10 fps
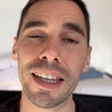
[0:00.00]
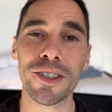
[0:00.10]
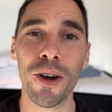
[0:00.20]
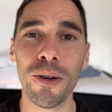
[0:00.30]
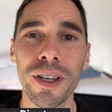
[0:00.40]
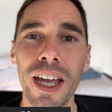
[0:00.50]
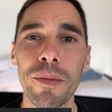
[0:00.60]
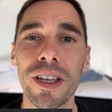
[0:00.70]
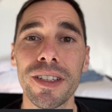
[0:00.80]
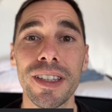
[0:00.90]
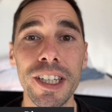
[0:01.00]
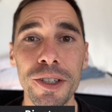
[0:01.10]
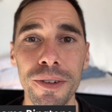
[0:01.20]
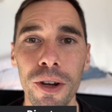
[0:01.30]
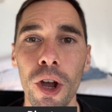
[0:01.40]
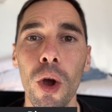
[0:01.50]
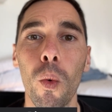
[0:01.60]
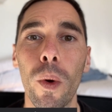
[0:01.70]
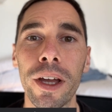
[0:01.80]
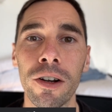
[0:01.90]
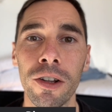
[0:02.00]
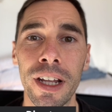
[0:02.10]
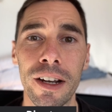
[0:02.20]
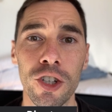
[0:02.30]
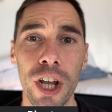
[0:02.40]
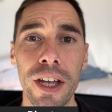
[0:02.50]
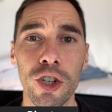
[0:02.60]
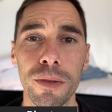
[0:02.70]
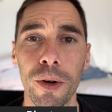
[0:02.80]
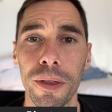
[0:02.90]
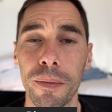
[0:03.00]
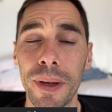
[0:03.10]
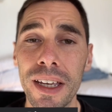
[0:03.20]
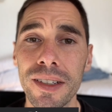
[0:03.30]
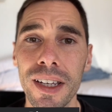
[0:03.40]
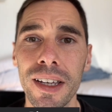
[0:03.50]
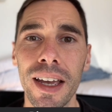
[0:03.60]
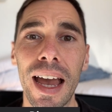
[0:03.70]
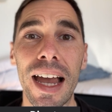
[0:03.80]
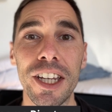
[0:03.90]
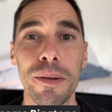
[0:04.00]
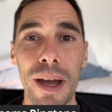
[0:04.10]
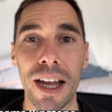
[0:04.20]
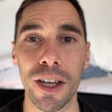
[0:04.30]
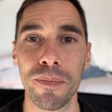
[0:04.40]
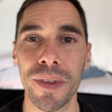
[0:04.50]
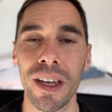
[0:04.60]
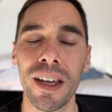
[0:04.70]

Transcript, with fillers: that's okay because in this video, we're gonna learn how to change it on both your PC and your Mac.